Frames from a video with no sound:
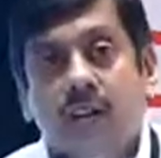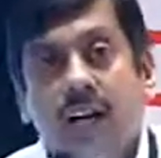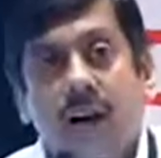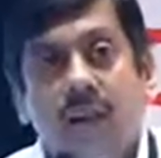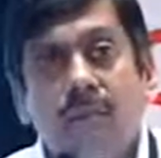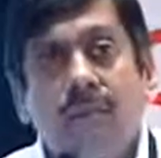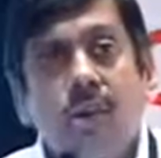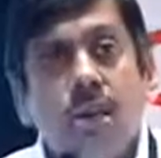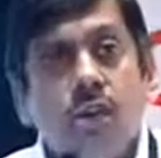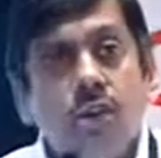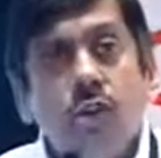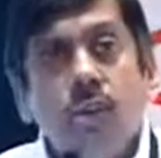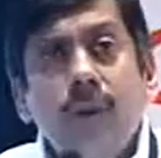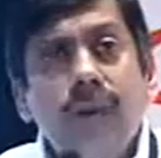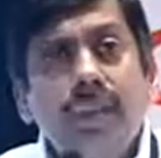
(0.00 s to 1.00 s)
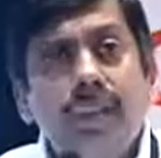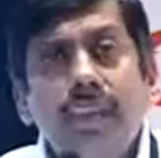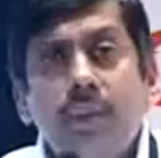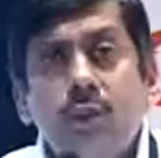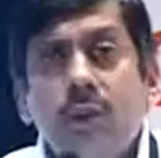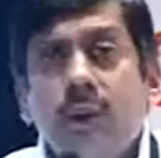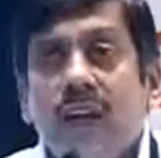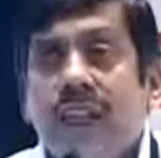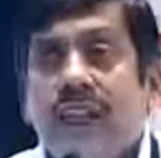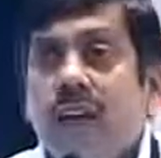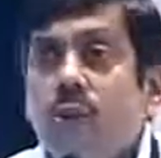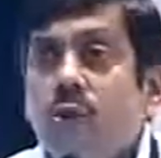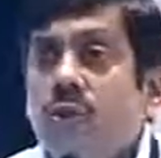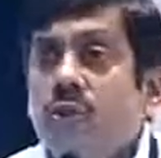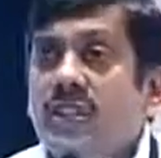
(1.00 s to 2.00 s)
and the entrepreneur was just
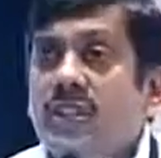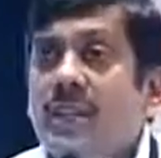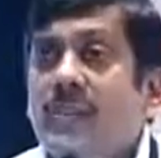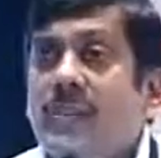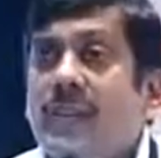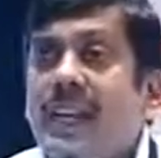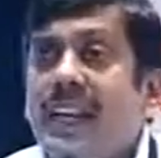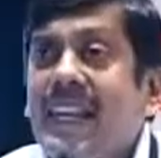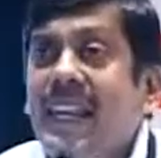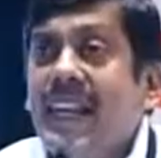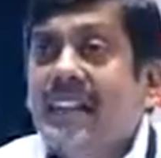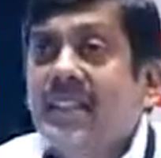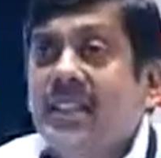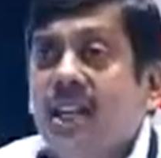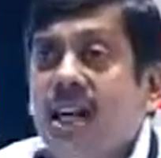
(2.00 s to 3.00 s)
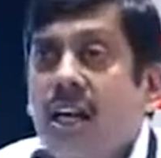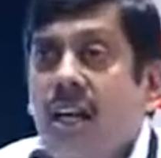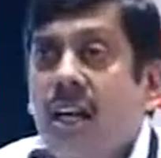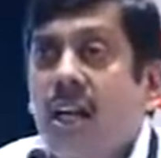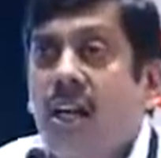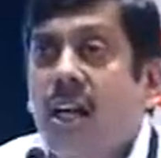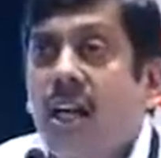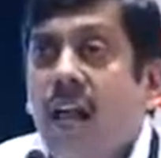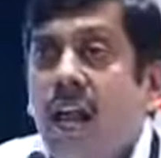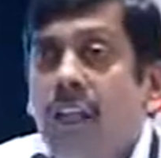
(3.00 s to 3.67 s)
showing his fingers outside.